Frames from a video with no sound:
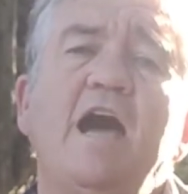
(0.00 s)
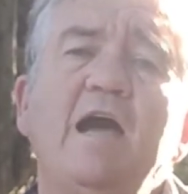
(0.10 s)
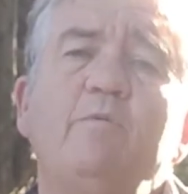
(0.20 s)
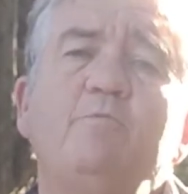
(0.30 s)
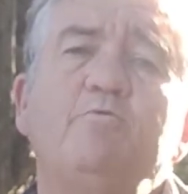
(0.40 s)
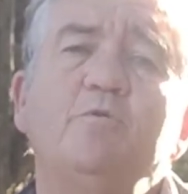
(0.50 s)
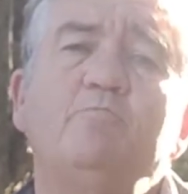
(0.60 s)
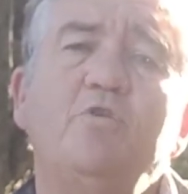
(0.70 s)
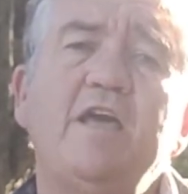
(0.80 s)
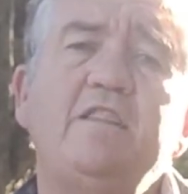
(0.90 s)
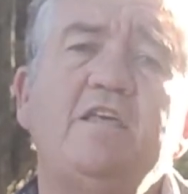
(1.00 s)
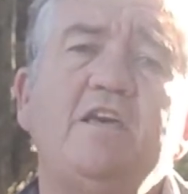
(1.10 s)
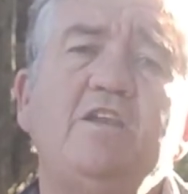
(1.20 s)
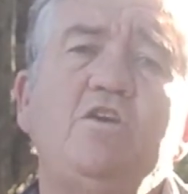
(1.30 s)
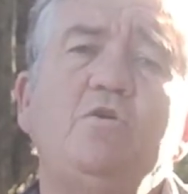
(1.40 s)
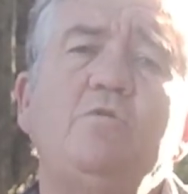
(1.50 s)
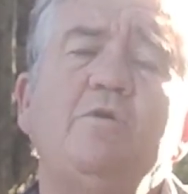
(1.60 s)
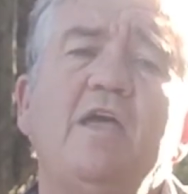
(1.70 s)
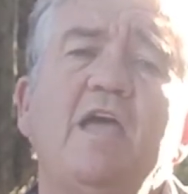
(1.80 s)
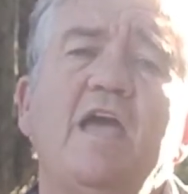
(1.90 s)
I will put breath in you,
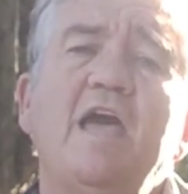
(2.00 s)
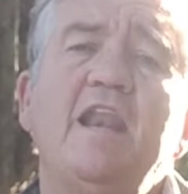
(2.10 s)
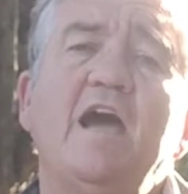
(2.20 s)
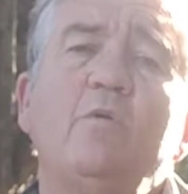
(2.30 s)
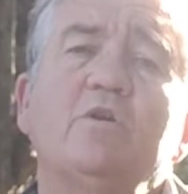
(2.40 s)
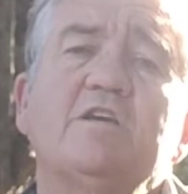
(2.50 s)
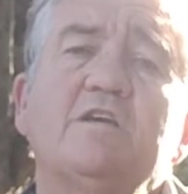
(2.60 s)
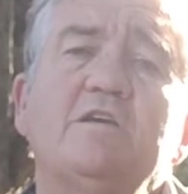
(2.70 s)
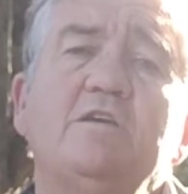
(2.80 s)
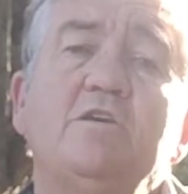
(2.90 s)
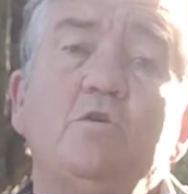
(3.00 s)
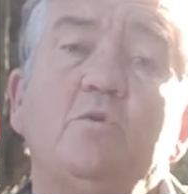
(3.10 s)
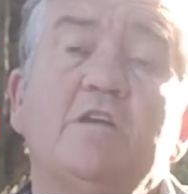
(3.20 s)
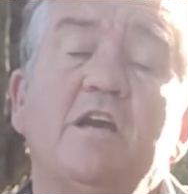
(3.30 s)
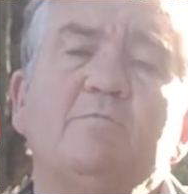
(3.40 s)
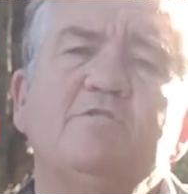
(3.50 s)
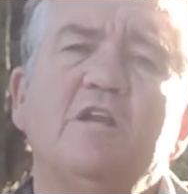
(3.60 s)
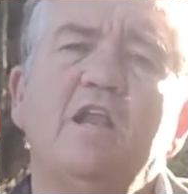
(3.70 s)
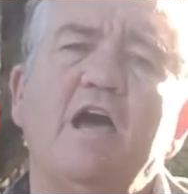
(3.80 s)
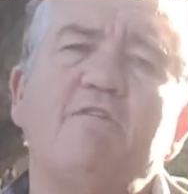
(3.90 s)
and you will come
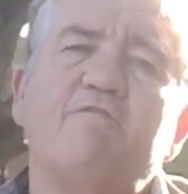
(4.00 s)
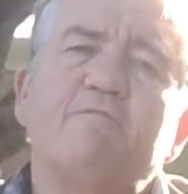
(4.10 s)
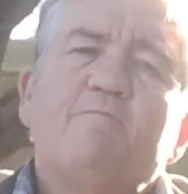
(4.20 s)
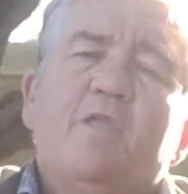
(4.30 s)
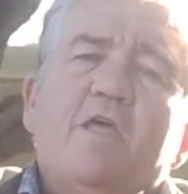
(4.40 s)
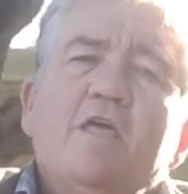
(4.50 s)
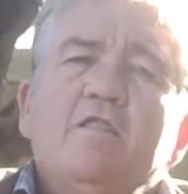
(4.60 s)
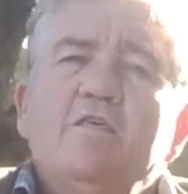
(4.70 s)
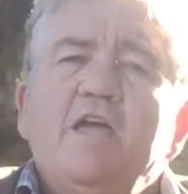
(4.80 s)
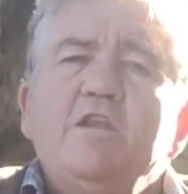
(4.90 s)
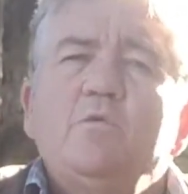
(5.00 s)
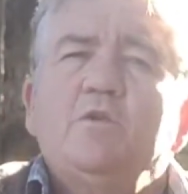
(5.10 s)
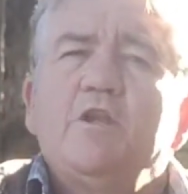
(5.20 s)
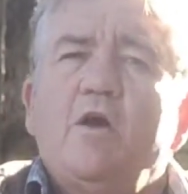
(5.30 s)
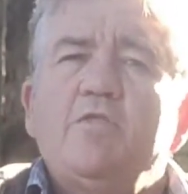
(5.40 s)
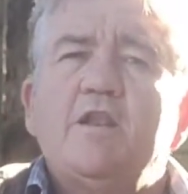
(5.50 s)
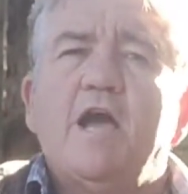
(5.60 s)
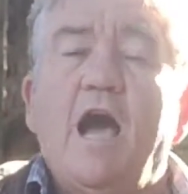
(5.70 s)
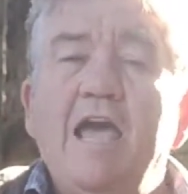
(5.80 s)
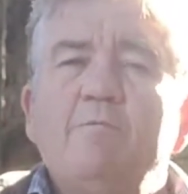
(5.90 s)
to life. Then you will know
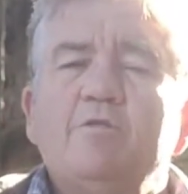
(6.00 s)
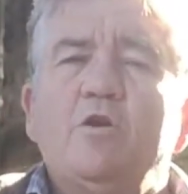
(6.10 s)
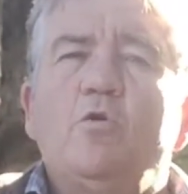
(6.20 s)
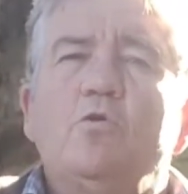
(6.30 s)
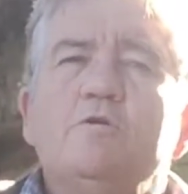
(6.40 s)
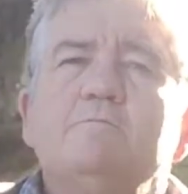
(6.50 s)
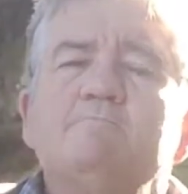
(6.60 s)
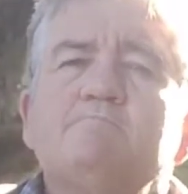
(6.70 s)
that I am the Lord.